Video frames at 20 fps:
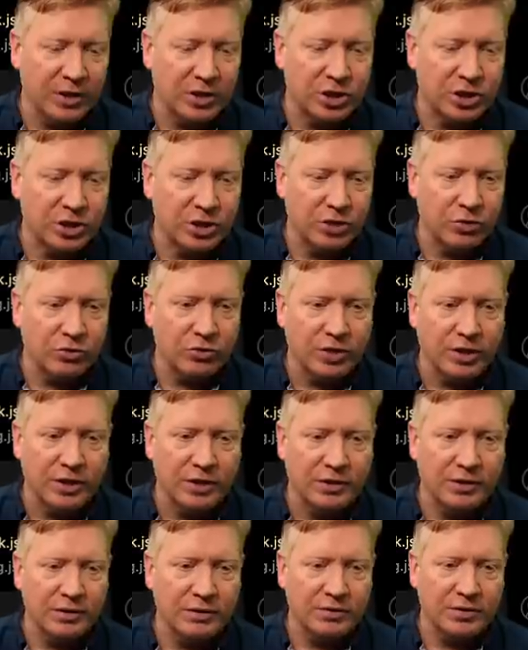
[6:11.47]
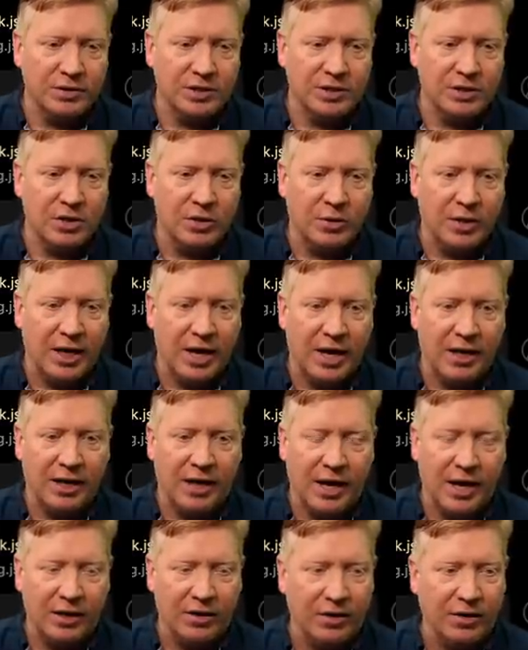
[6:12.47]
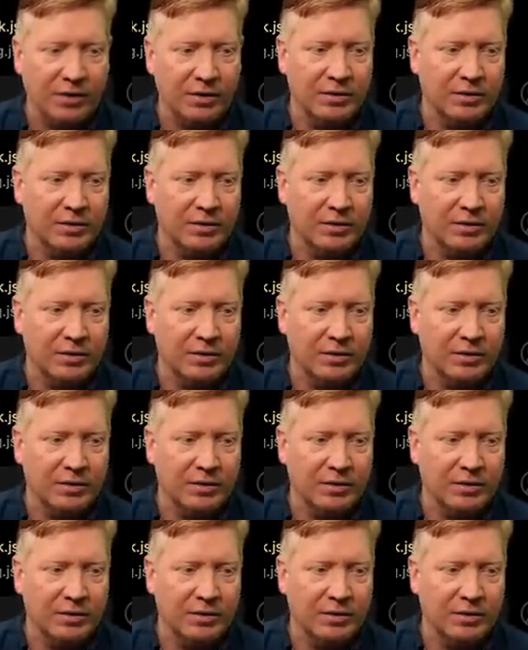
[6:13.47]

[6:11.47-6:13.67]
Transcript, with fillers: children, let's just go and add a header.